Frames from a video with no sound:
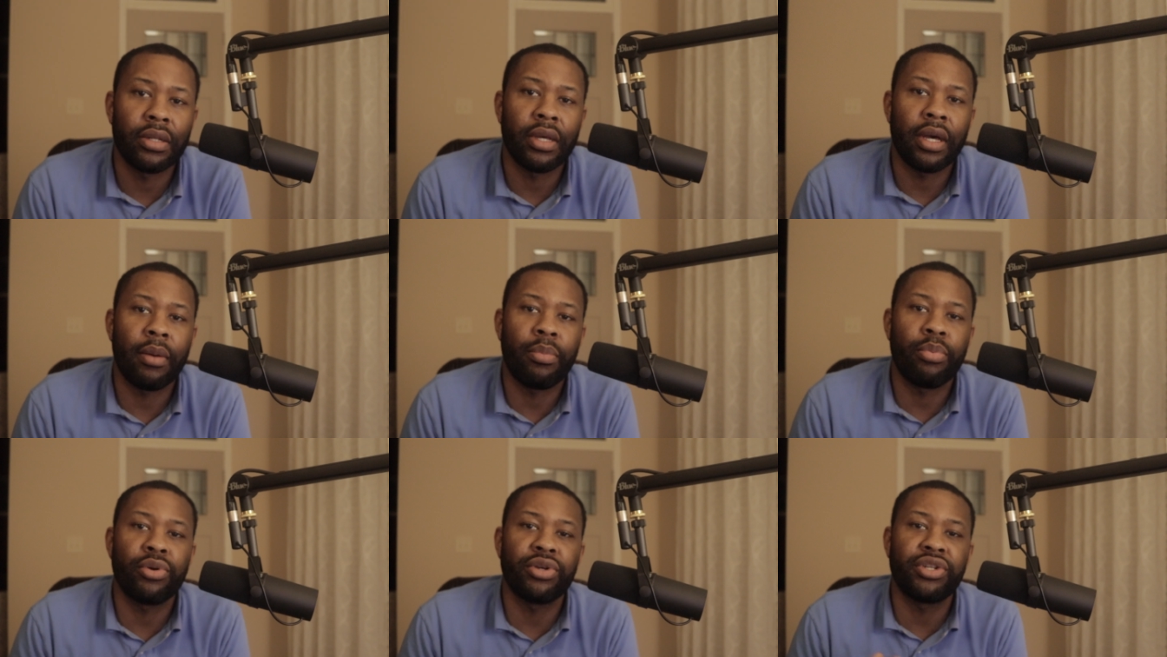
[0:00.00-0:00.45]

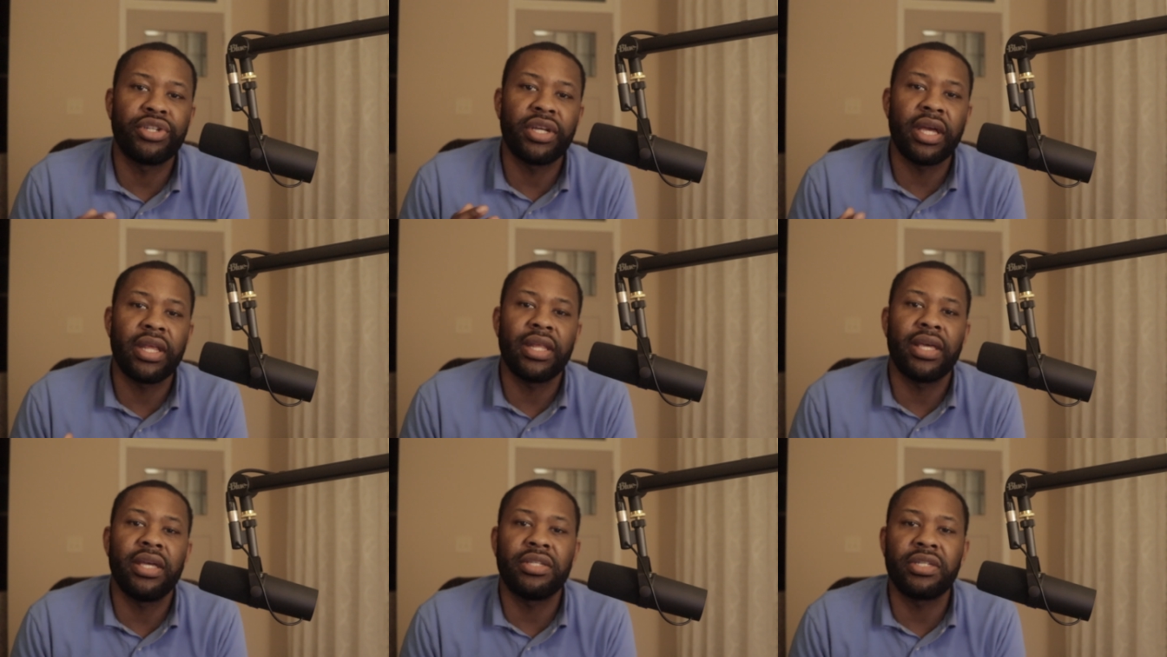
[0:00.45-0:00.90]
I
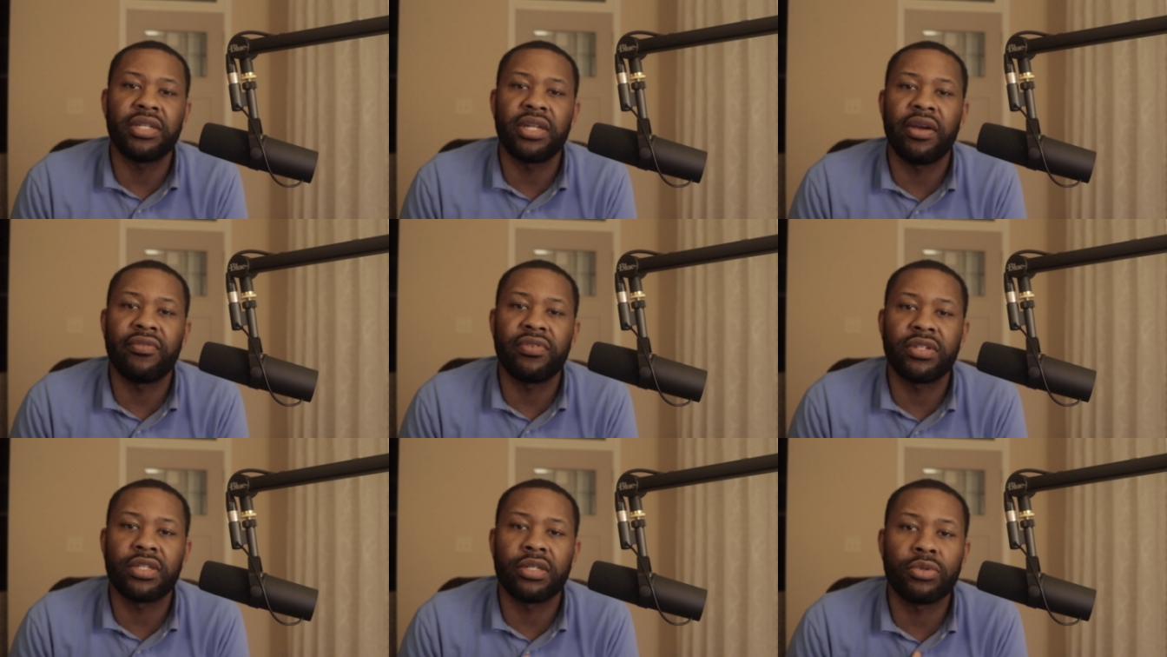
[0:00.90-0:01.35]
appreciate each and
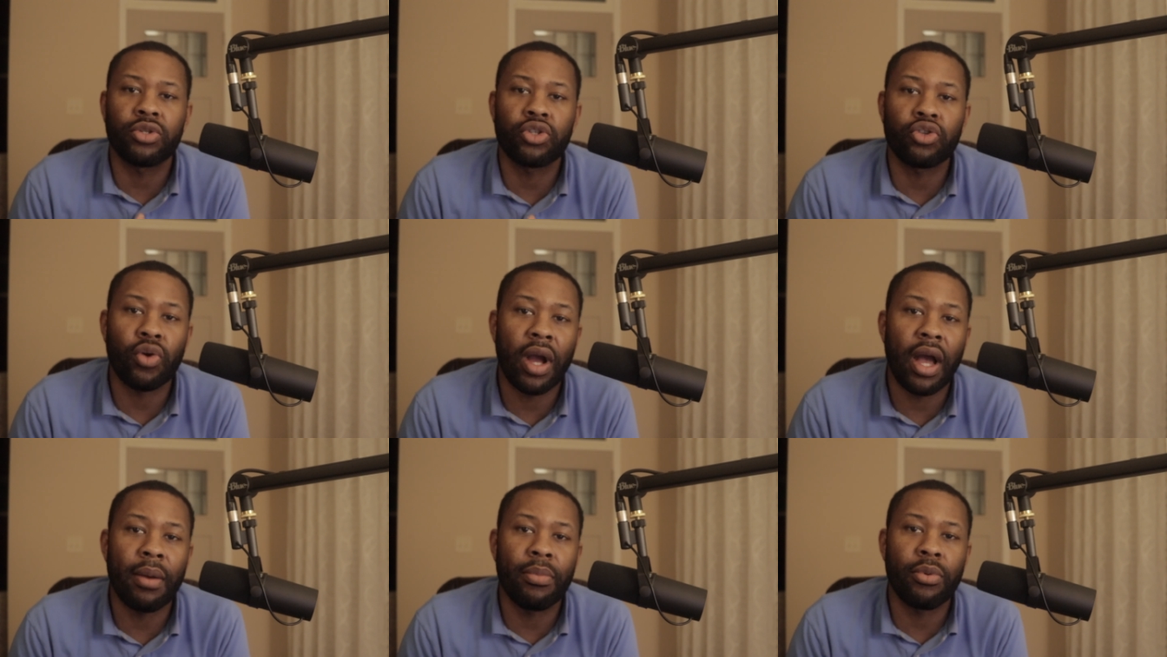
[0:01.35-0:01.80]
every
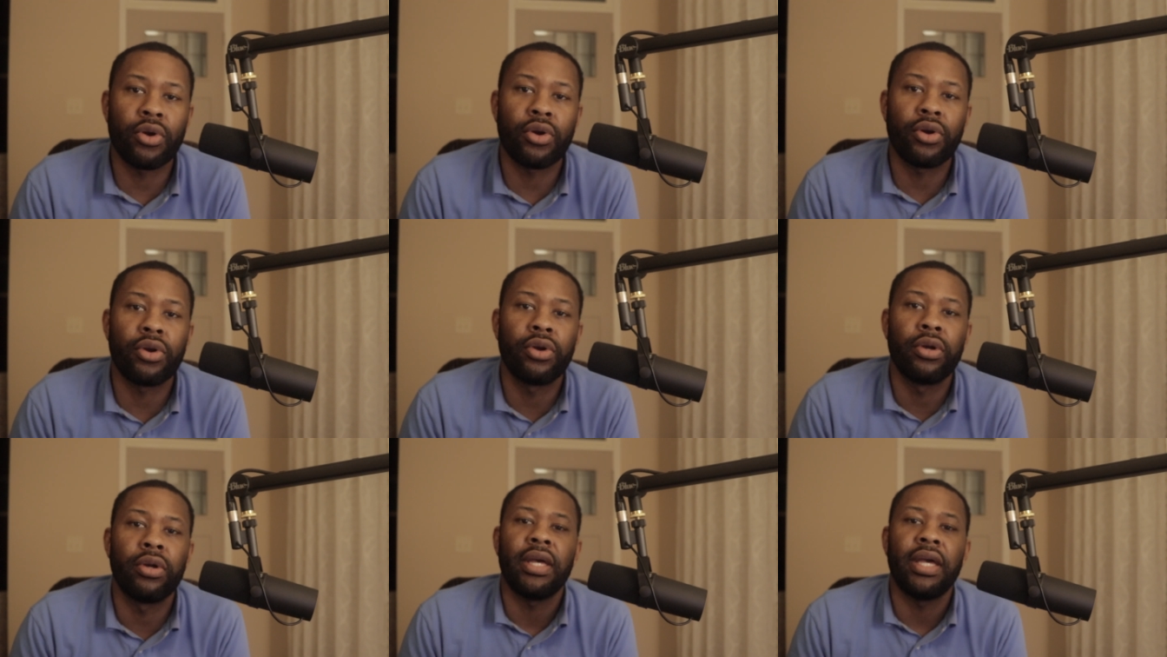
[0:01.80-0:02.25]
subscriber.